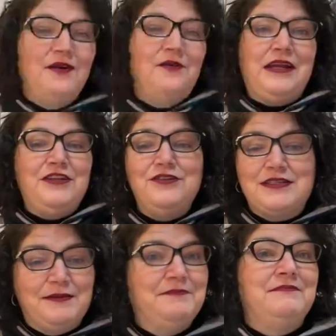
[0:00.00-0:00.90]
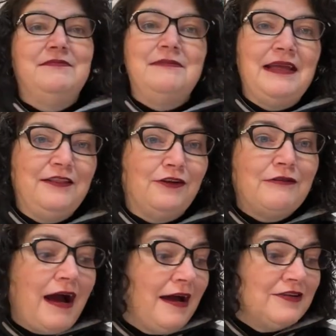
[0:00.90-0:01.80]
we can use them in the
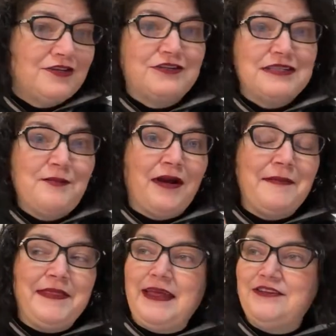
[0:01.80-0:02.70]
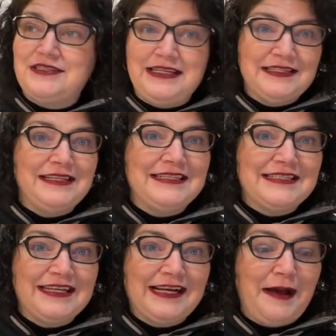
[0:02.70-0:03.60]
garage or somewhere. I mean, they just easily
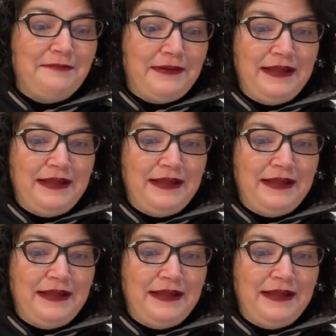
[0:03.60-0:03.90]
stick up.